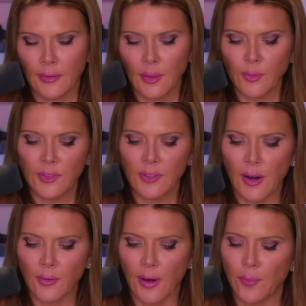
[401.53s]
Something's
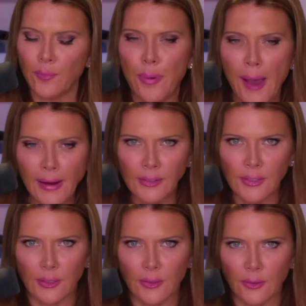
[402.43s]
not right. Back
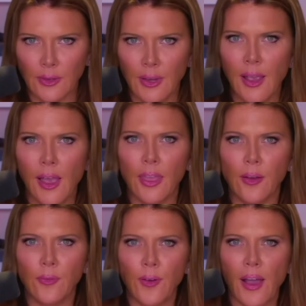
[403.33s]
to
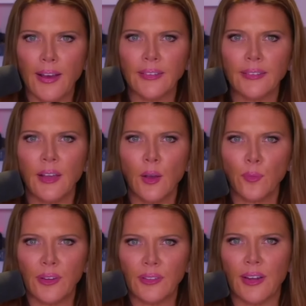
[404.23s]
the vice
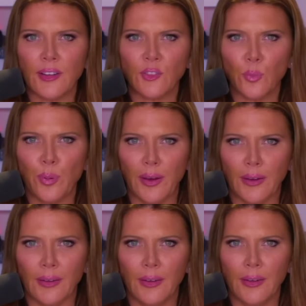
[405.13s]
presidential
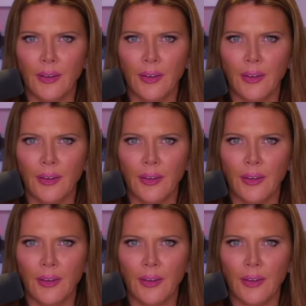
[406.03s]
pick.